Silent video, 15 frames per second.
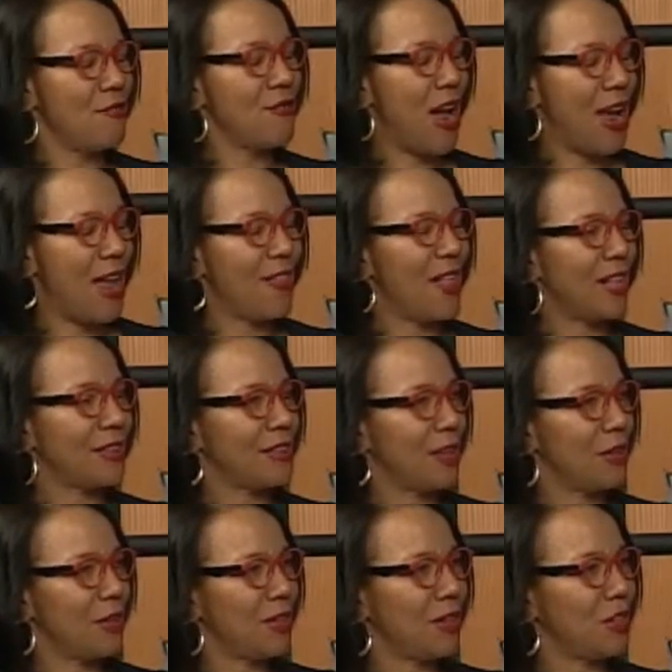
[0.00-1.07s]
Right, and that's
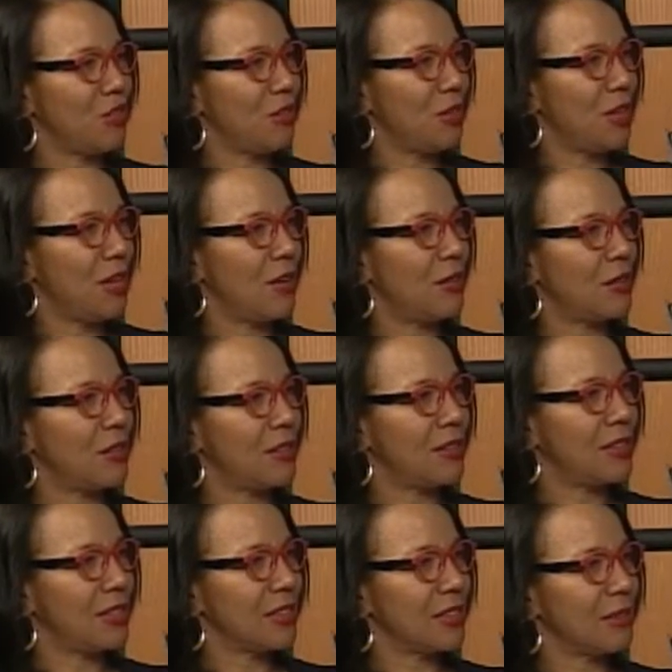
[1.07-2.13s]
something that you get with the
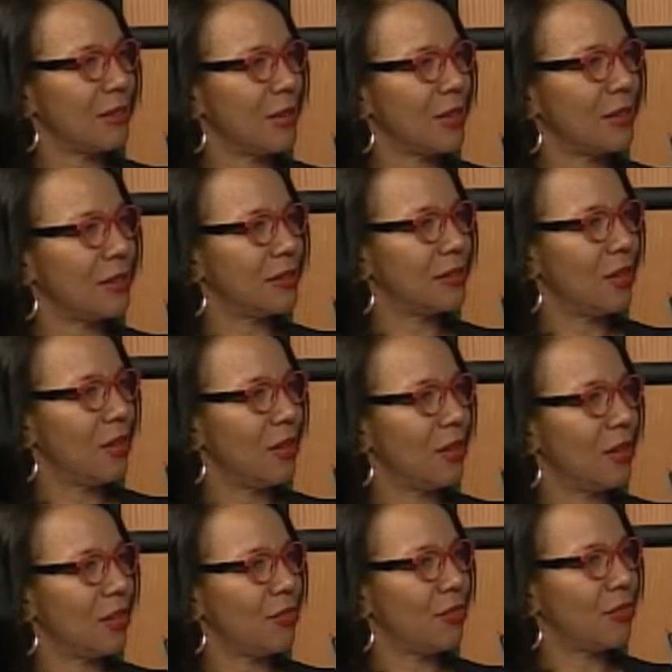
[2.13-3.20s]
6 months
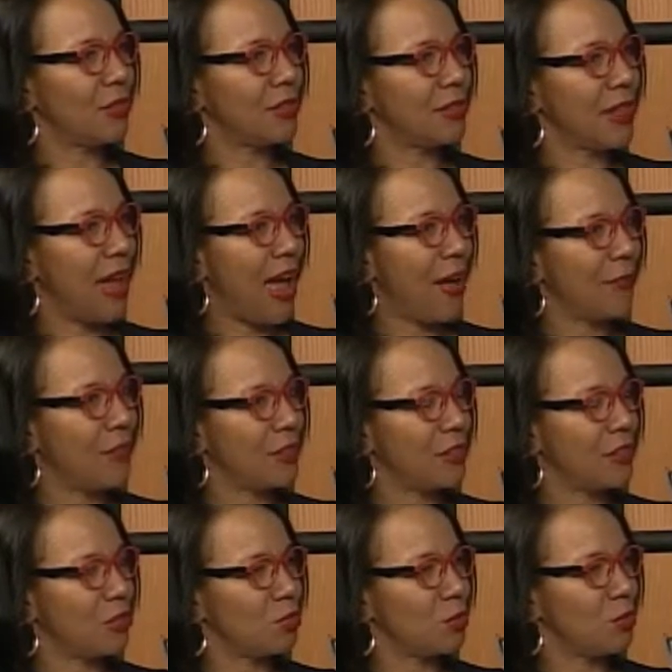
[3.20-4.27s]
after
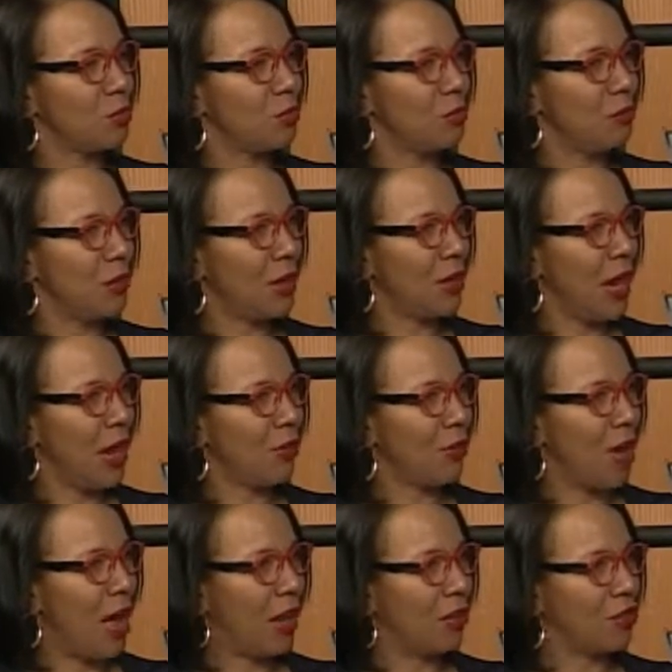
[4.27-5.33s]
6 months of being out of
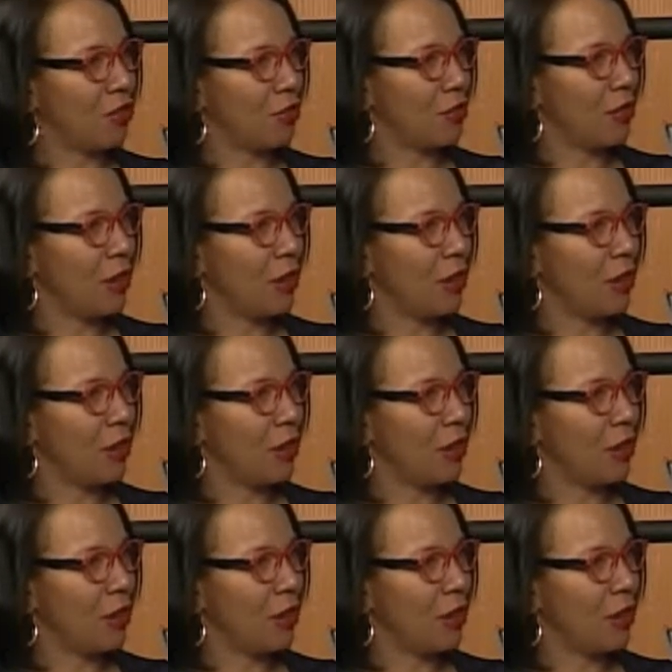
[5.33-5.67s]
college, correct?